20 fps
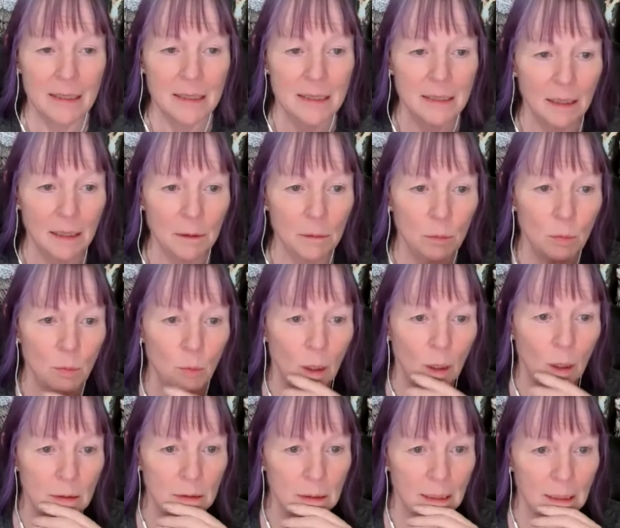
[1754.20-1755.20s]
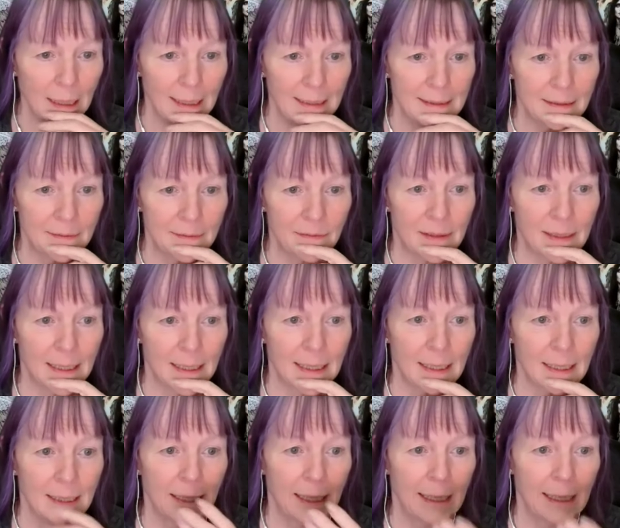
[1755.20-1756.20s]
So one kind of
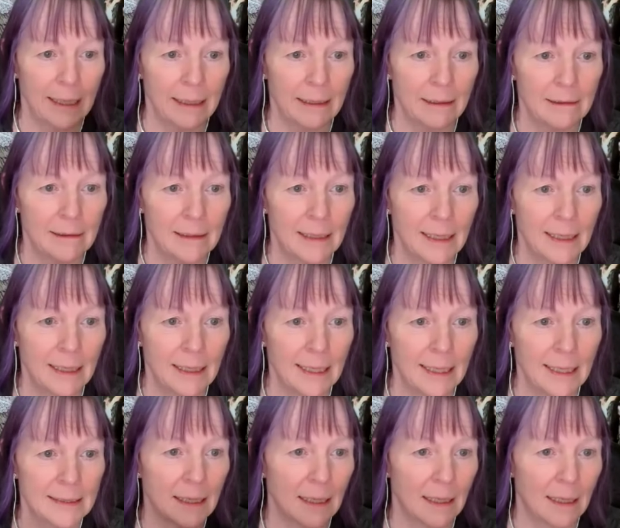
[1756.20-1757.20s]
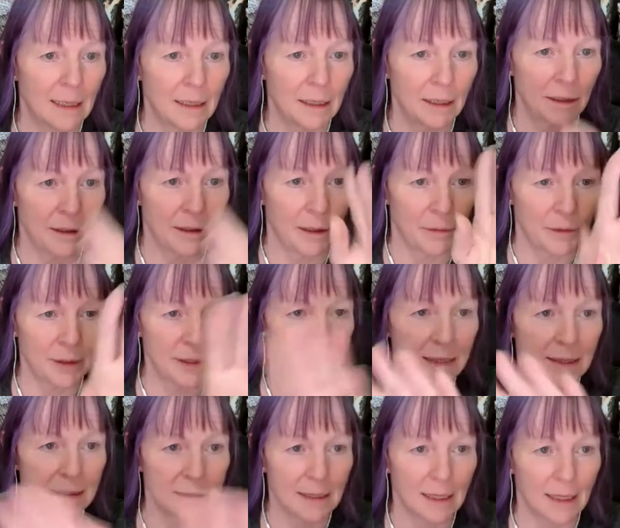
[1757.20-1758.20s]
thing here is,
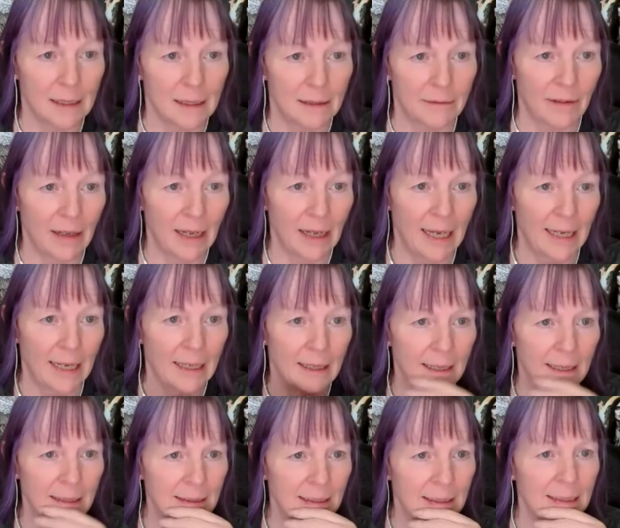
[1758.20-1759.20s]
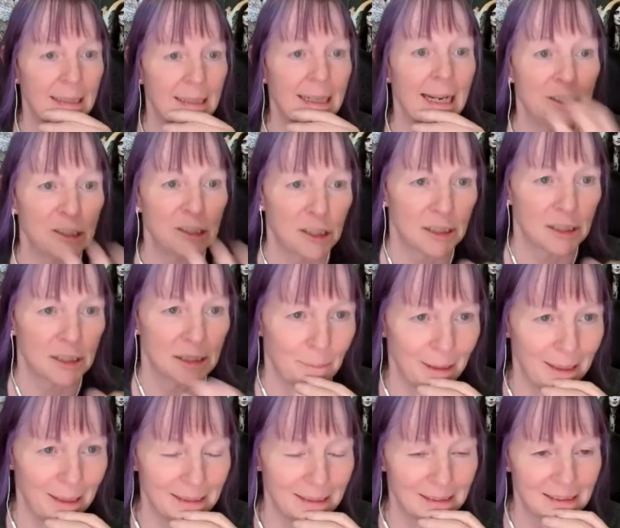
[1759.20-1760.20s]
this is kind of a in Ganesha
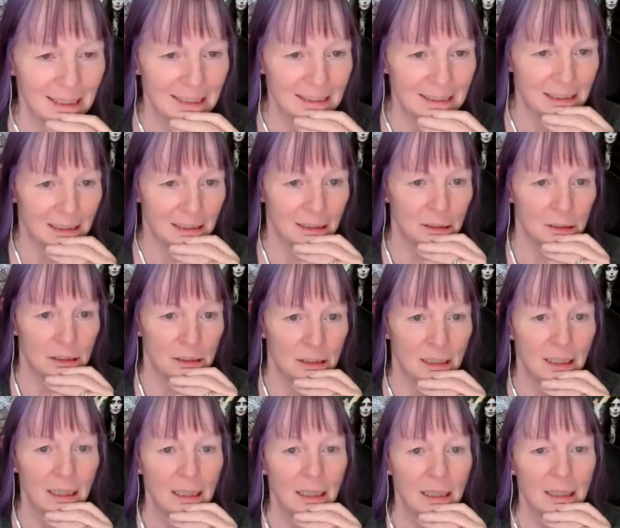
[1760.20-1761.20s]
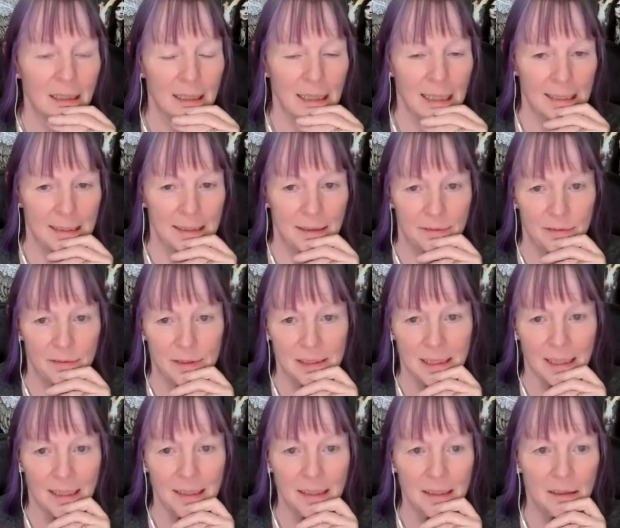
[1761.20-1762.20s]
speak. That's a good kind of
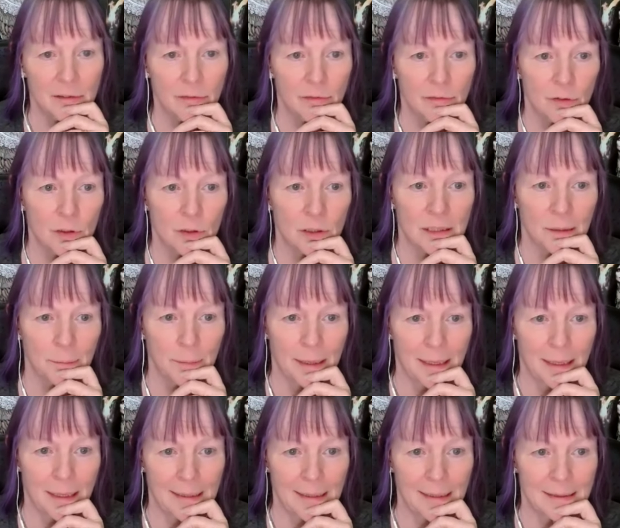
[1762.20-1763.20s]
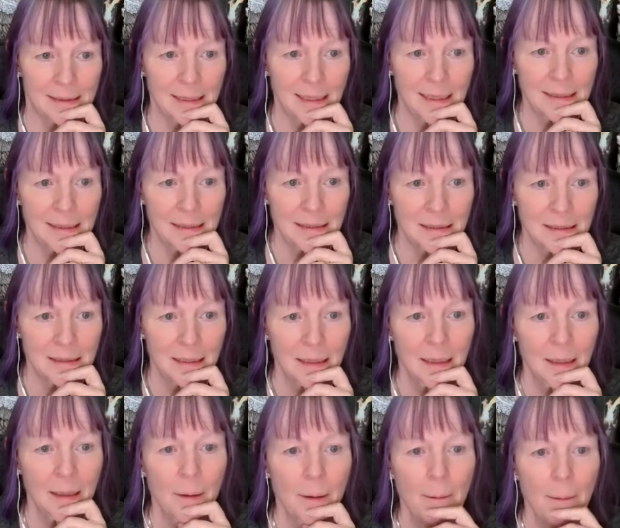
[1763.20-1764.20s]
site for some of these things.
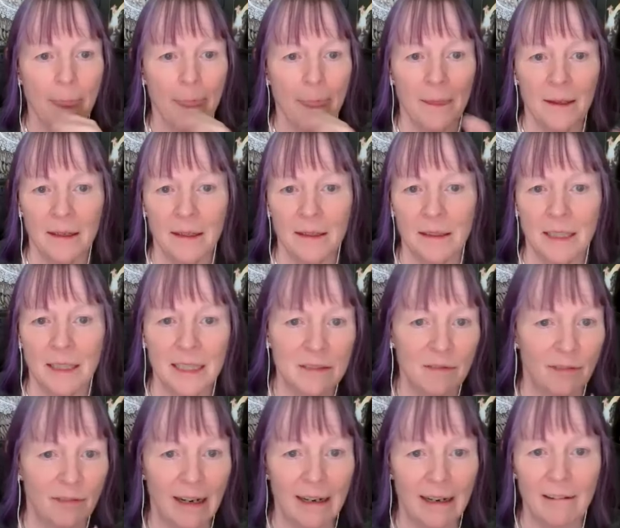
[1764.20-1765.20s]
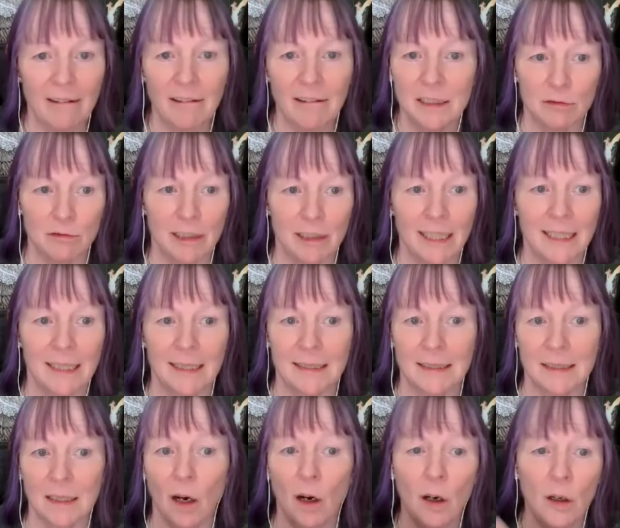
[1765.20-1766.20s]
There's various
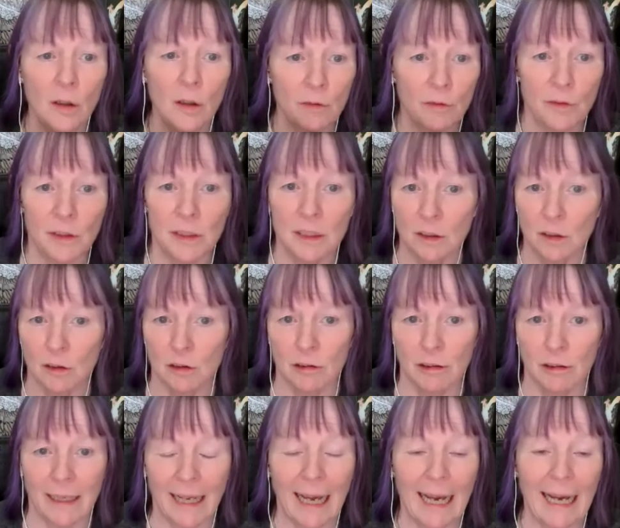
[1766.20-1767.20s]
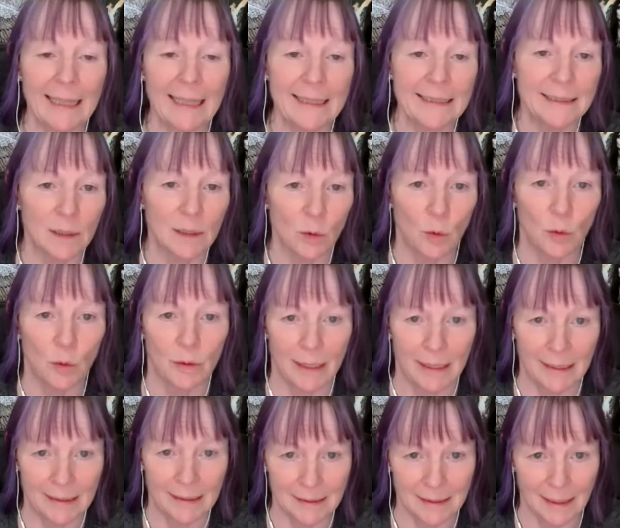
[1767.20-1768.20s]
readings of the story, as all
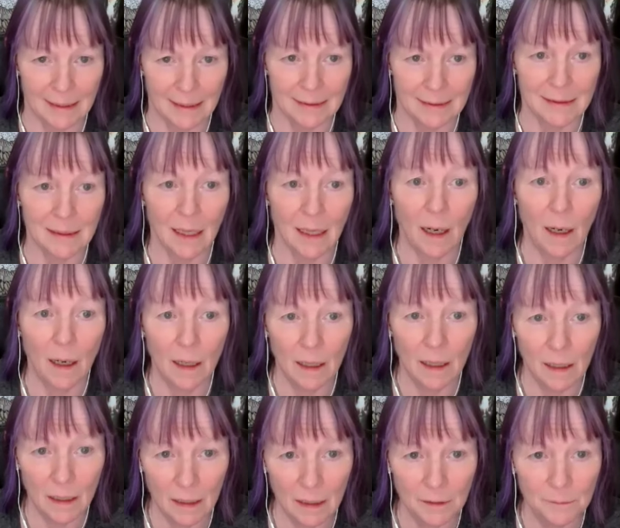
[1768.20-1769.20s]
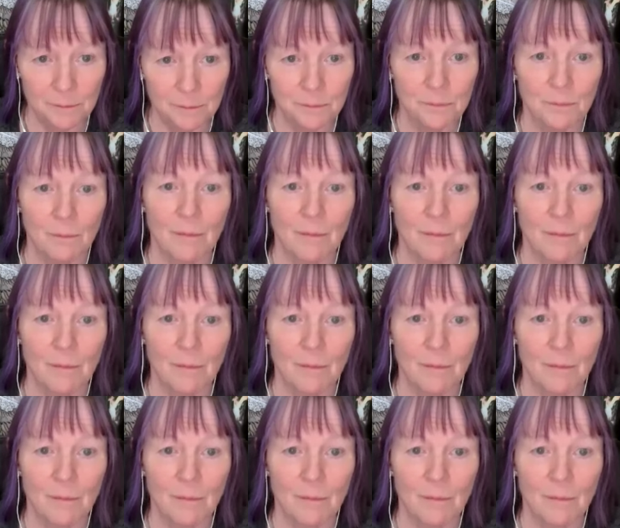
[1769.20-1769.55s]
these things are.